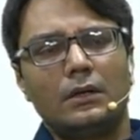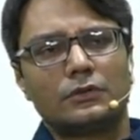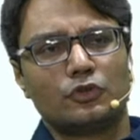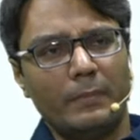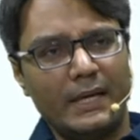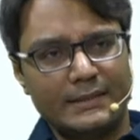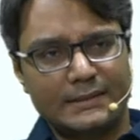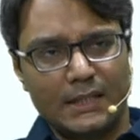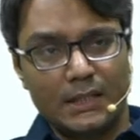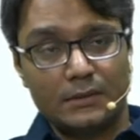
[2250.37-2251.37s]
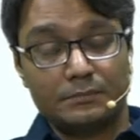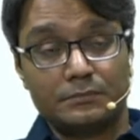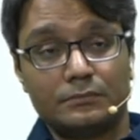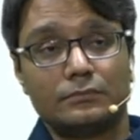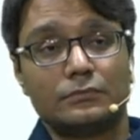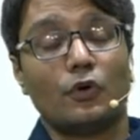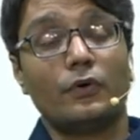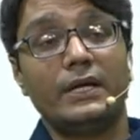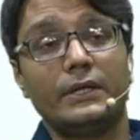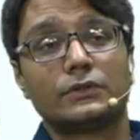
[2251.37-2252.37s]
Sumer sir, though
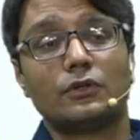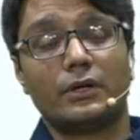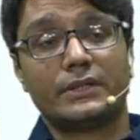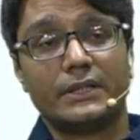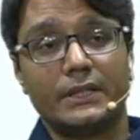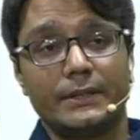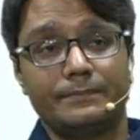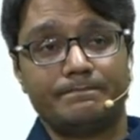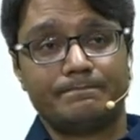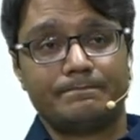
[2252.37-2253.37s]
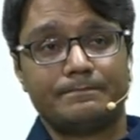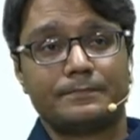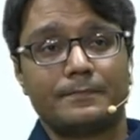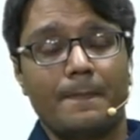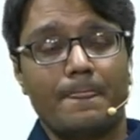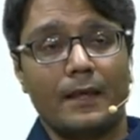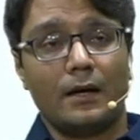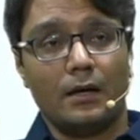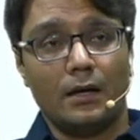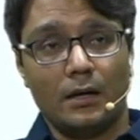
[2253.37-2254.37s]
he is not a
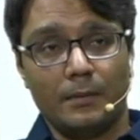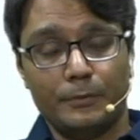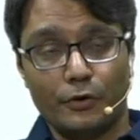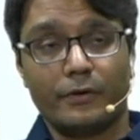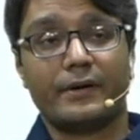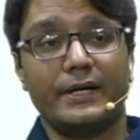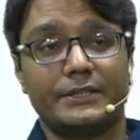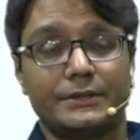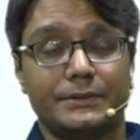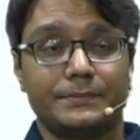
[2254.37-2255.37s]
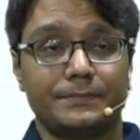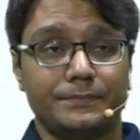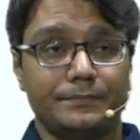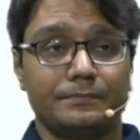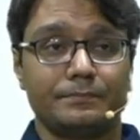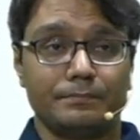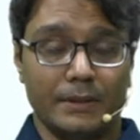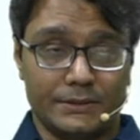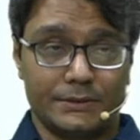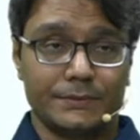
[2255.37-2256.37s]
bureaucrat,
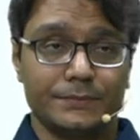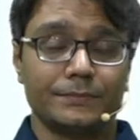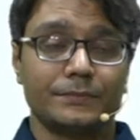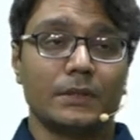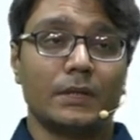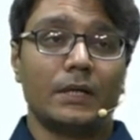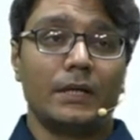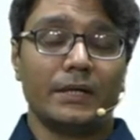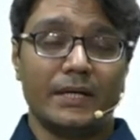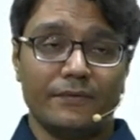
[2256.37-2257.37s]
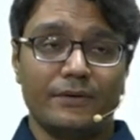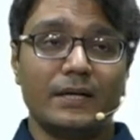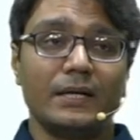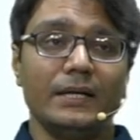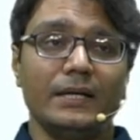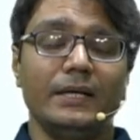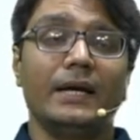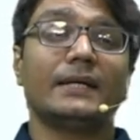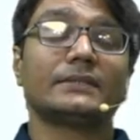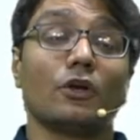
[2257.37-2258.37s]
but definitely he
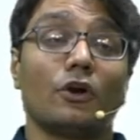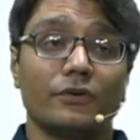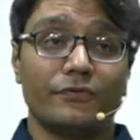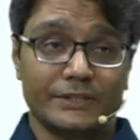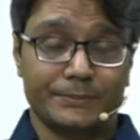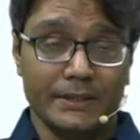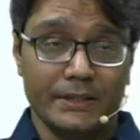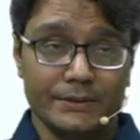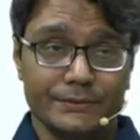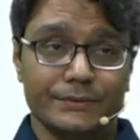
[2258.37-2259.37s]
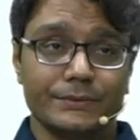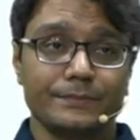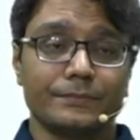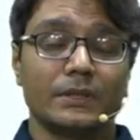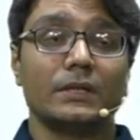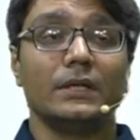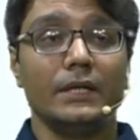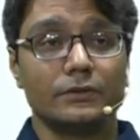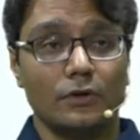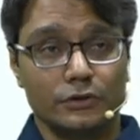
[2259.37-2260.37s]
has a lot of experience.
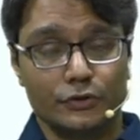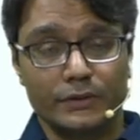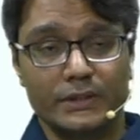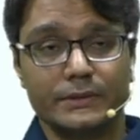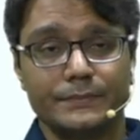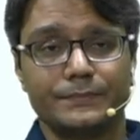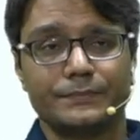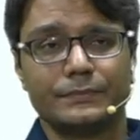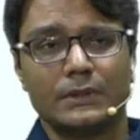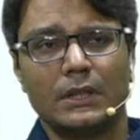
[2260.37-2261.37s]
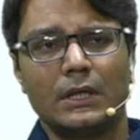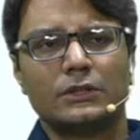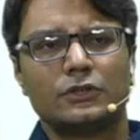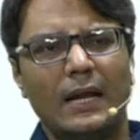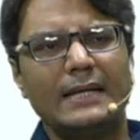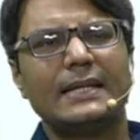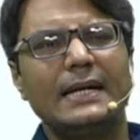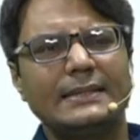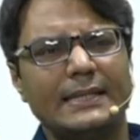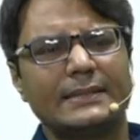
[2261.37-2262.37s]
He is also there. So like
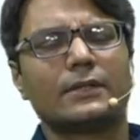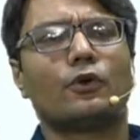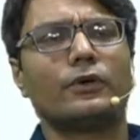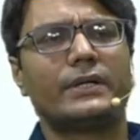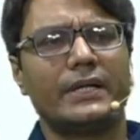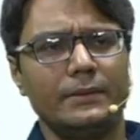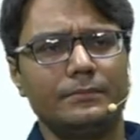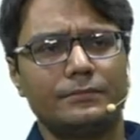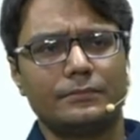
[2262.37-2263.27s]
that, there is a good team.